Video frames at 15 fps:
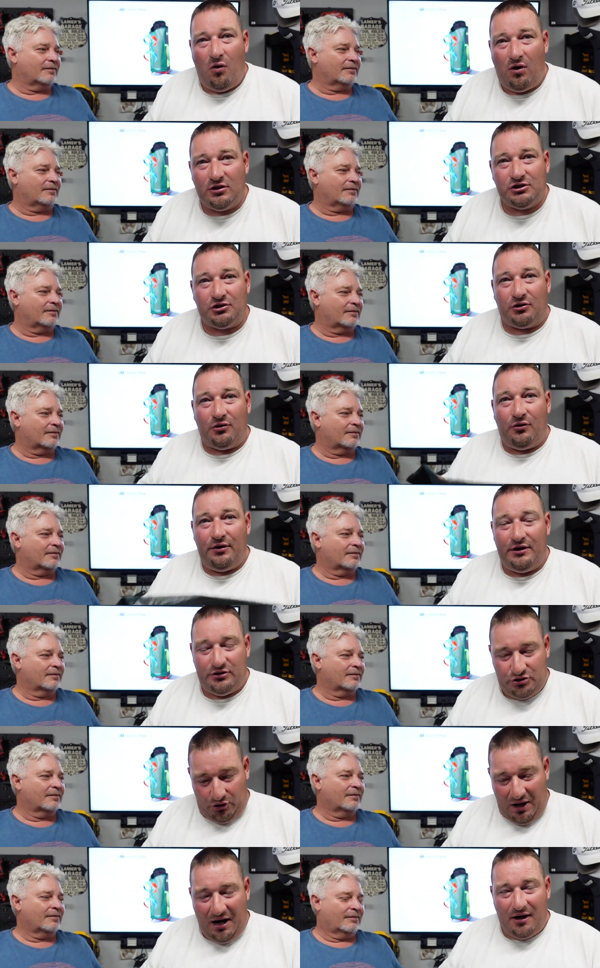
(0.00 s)
Speaker 1: washer or your
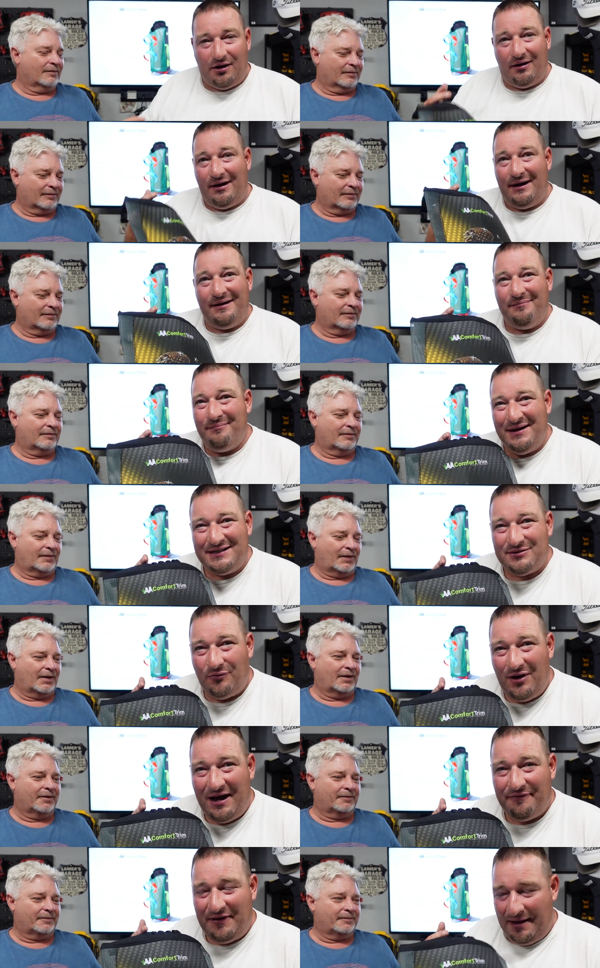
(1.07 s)
dryer. It makes the
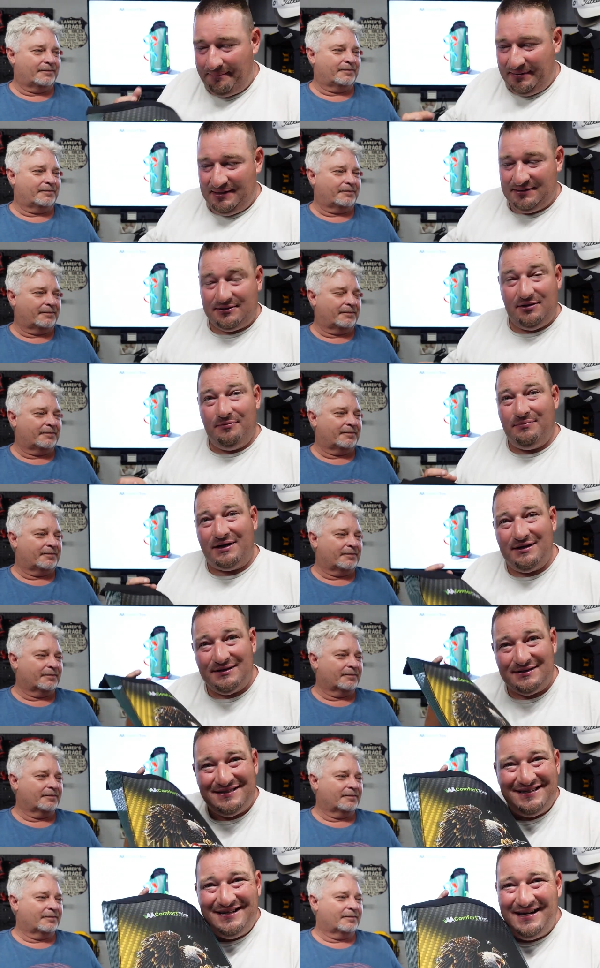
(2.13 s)
wife happy as too,
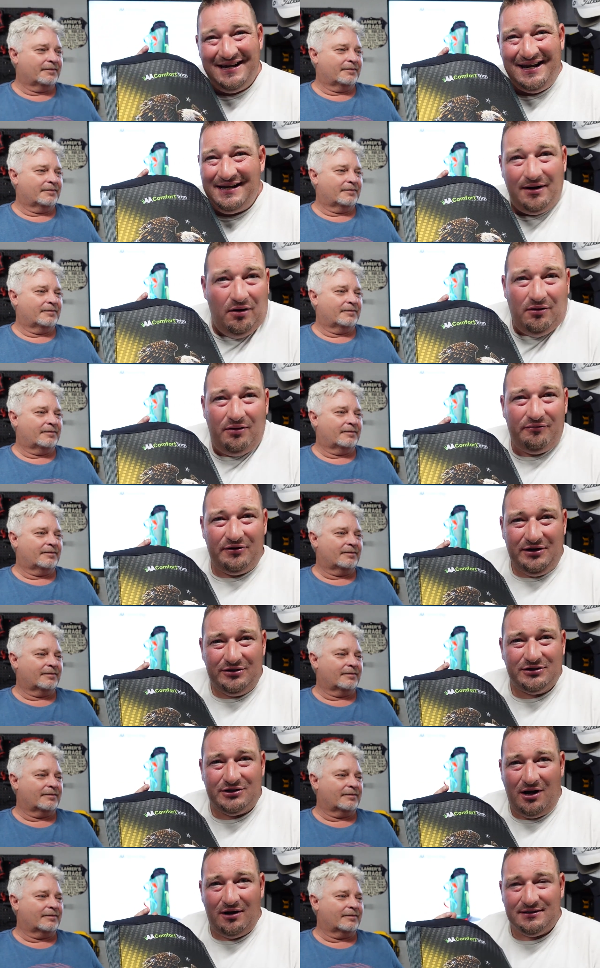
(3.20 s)
because it ain't all over your
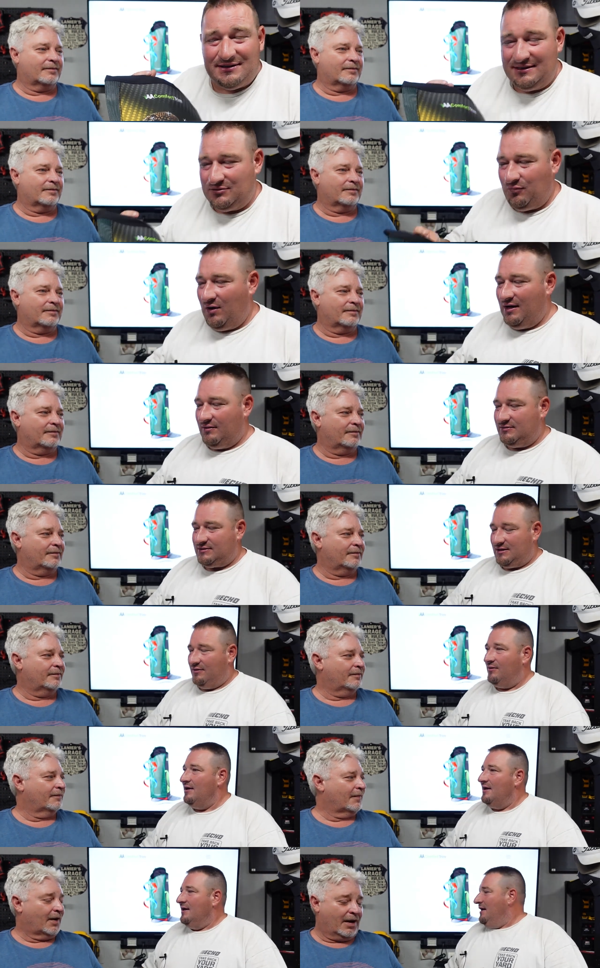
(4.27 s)
socks as well. So,
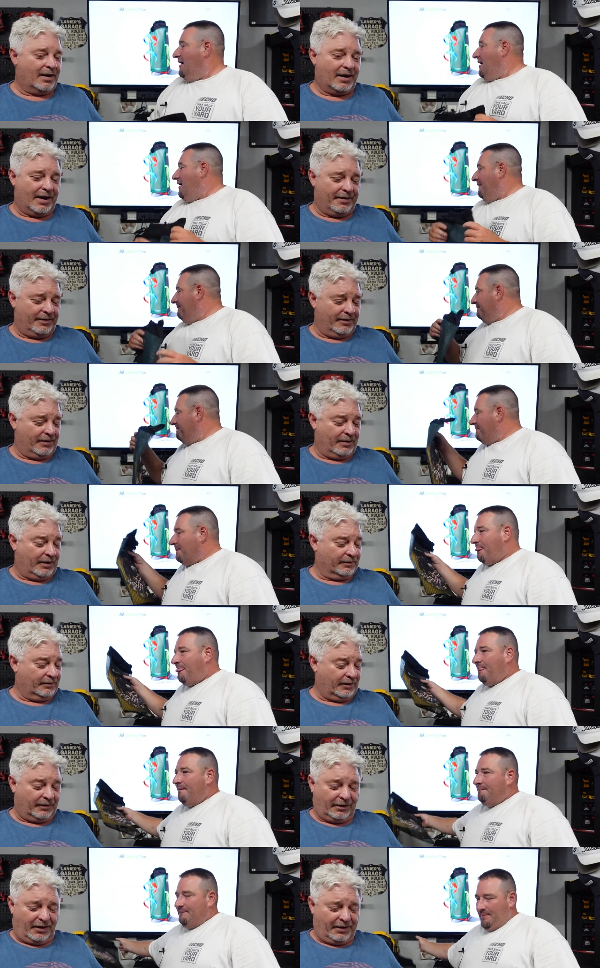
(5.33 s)
and a
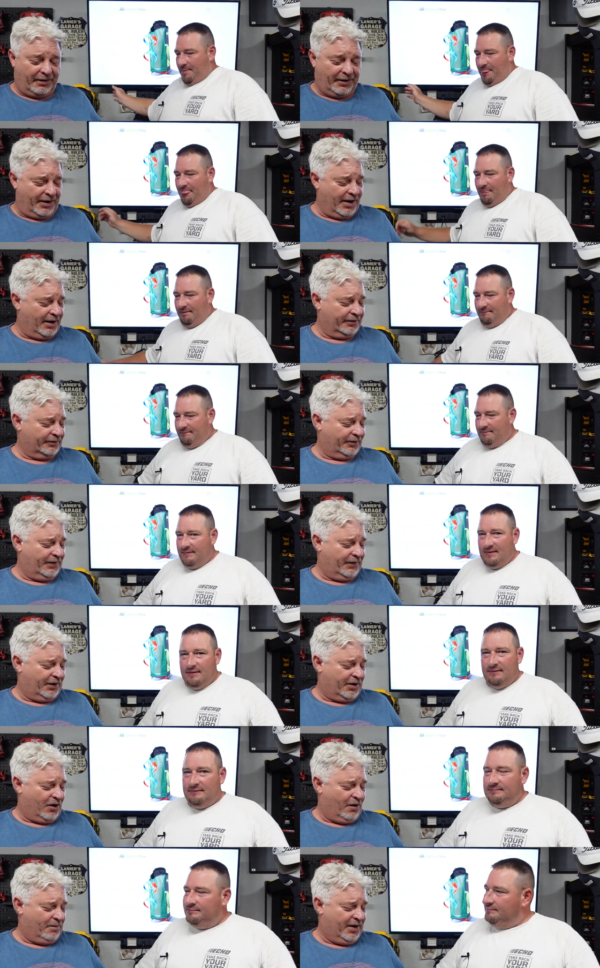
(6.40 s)
lot of the guys are even
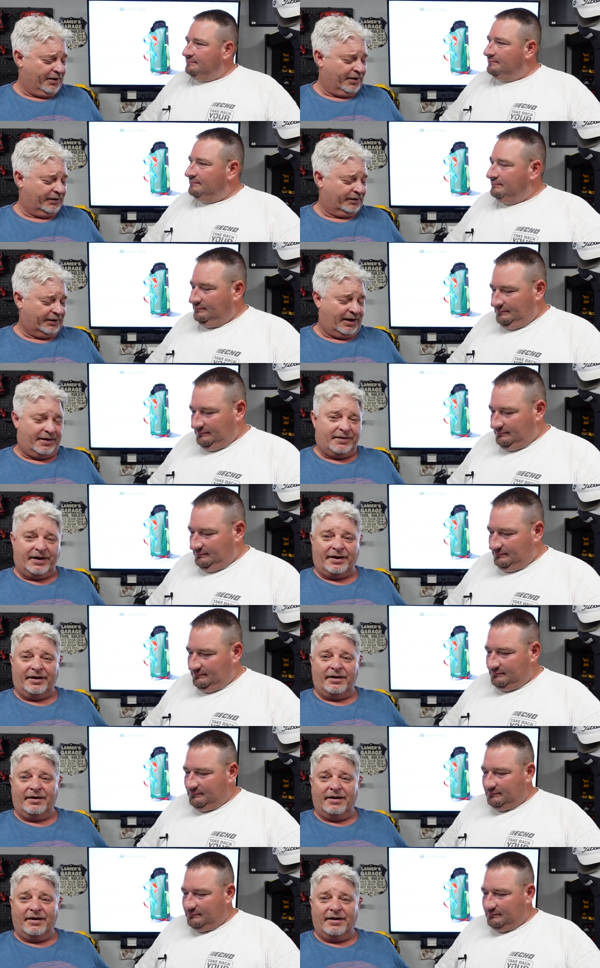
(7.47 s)
commenting and saying that